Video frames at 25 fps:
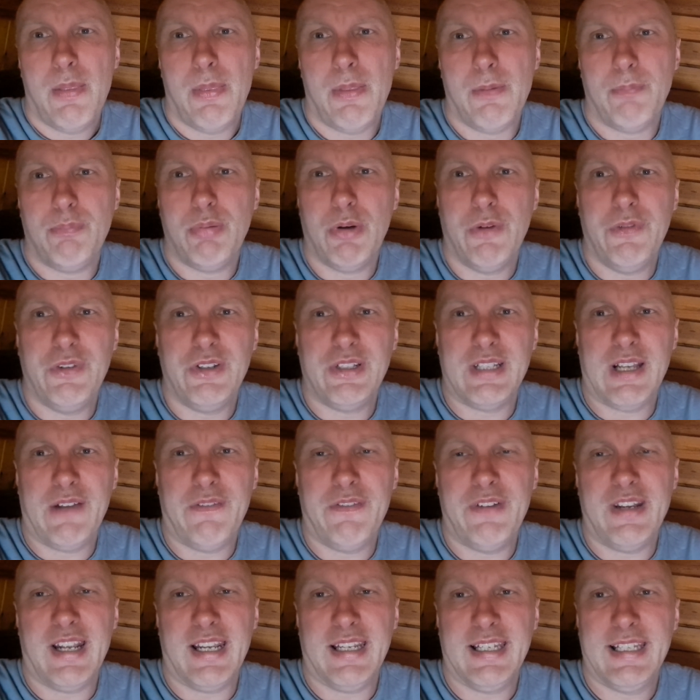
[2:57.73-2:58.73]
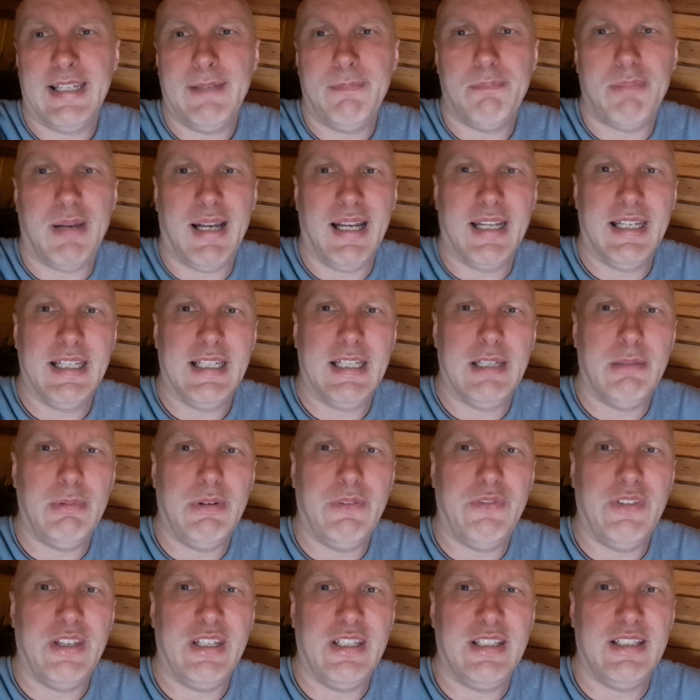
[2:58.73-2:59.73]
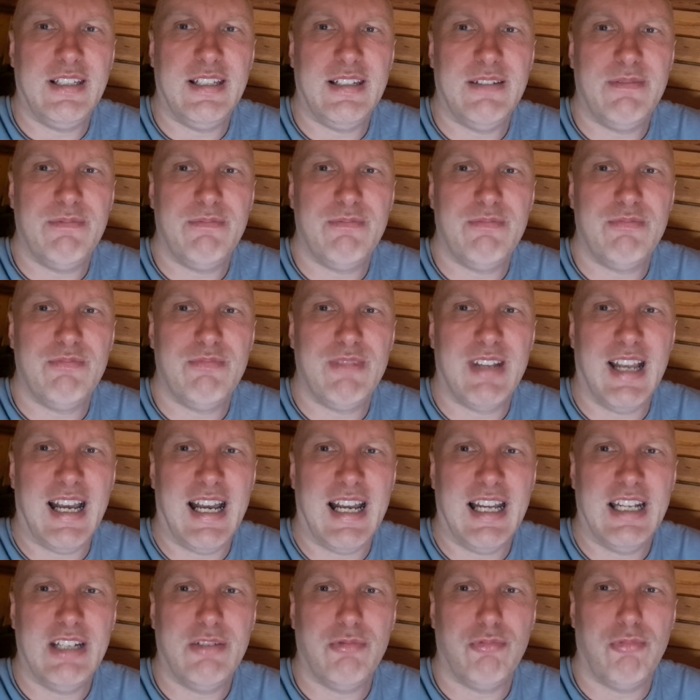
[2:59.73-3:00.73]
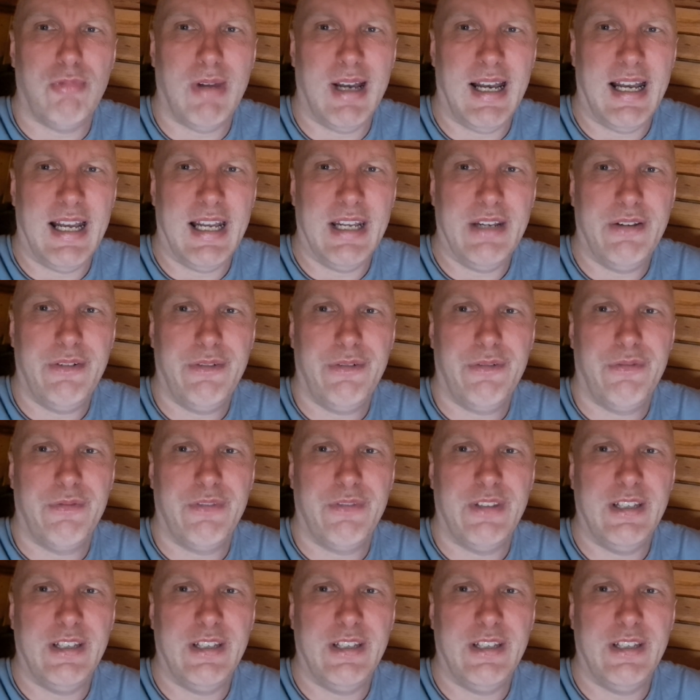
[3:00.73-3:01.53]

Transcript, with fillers: the buffer's having hanky panky with this guy's wife.